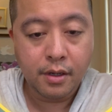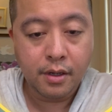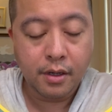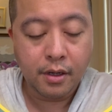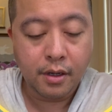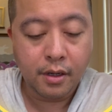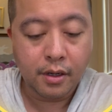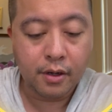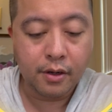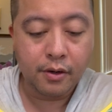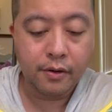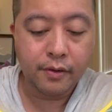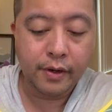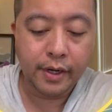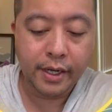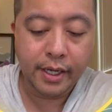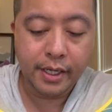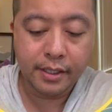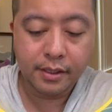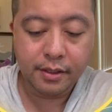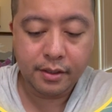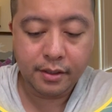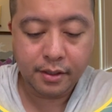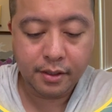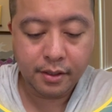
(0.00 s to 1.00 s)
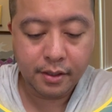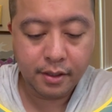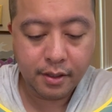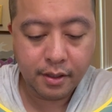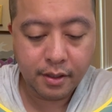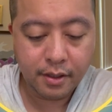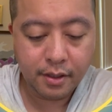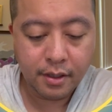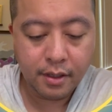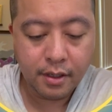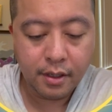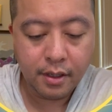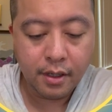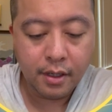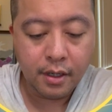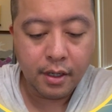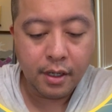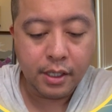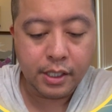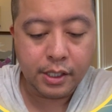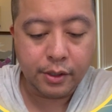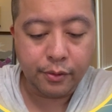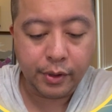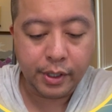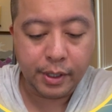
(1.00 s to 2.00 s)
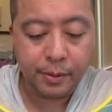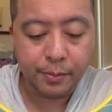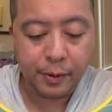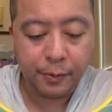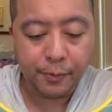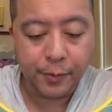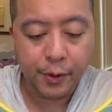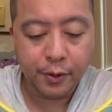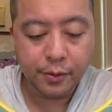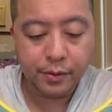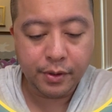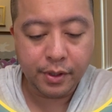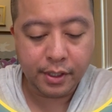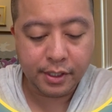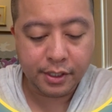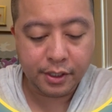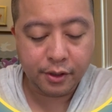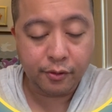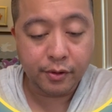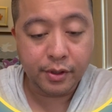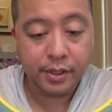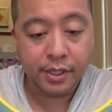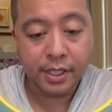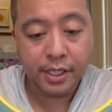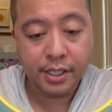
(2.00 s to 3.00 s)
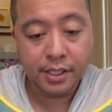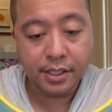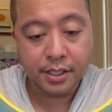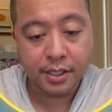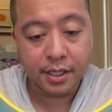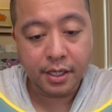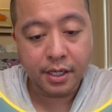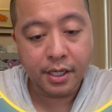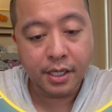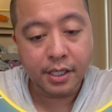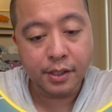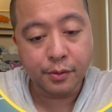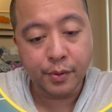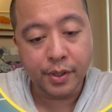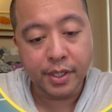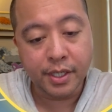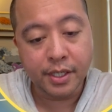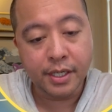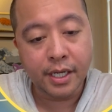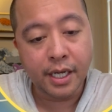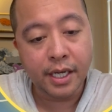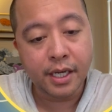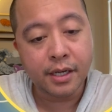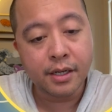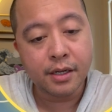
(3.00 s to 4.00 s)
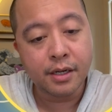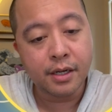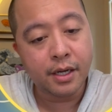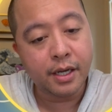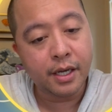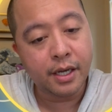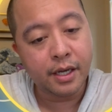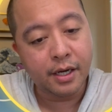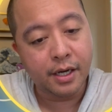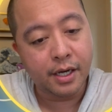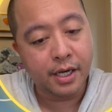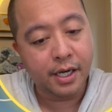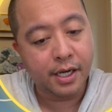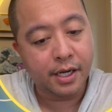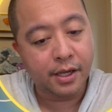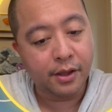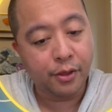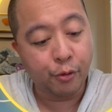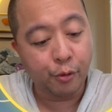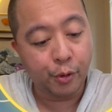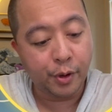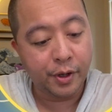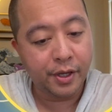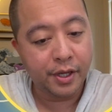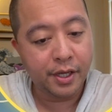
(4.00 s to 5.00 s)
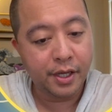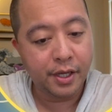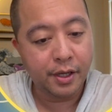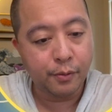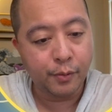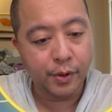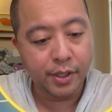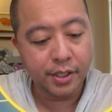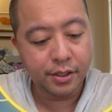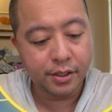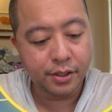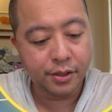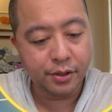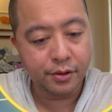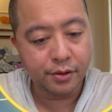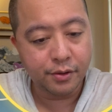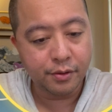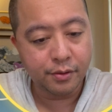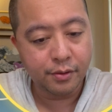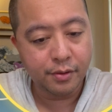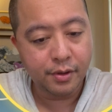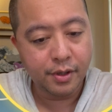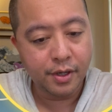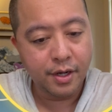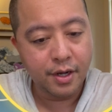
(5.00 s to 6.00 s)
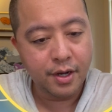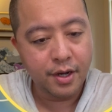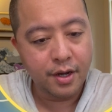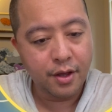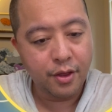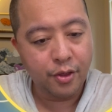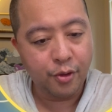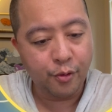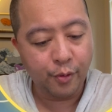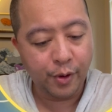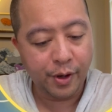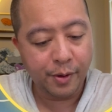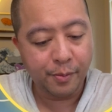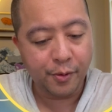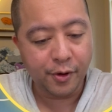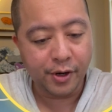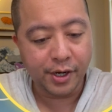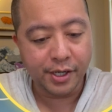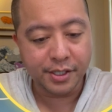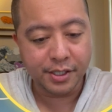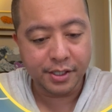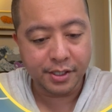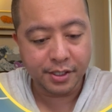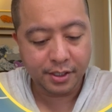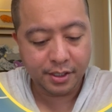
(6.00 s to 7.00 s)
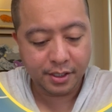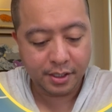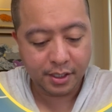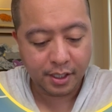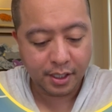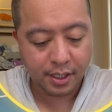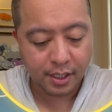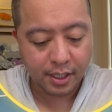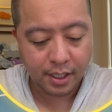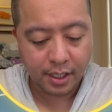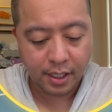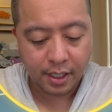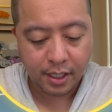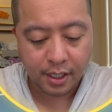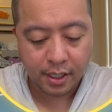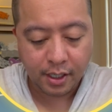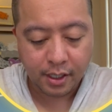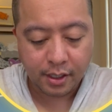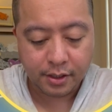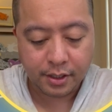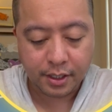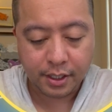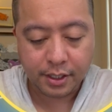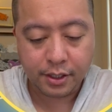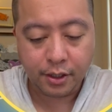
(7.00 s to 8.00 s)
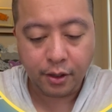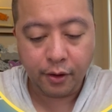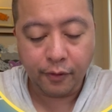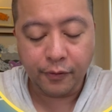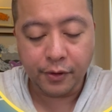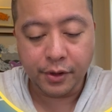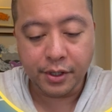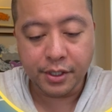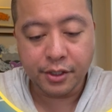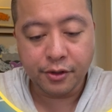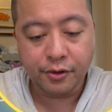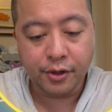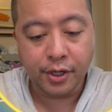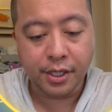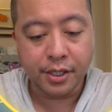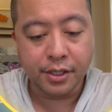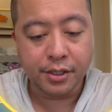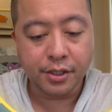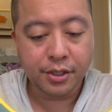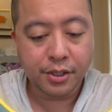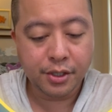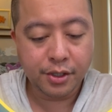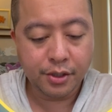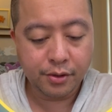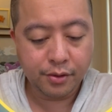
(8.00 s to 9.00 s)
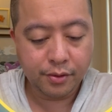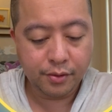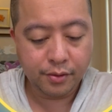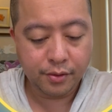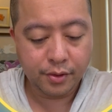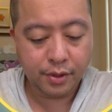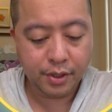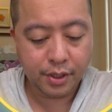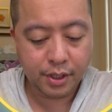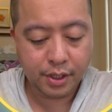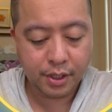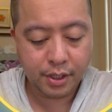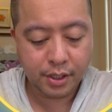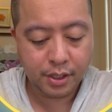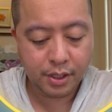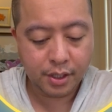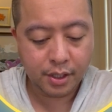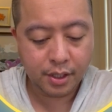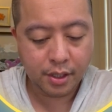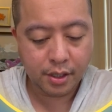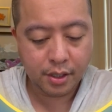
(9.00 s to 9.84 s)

All right. So we're going to promote this Greninja because we could take 3 prizes. So let's go for this Trekking Shoes.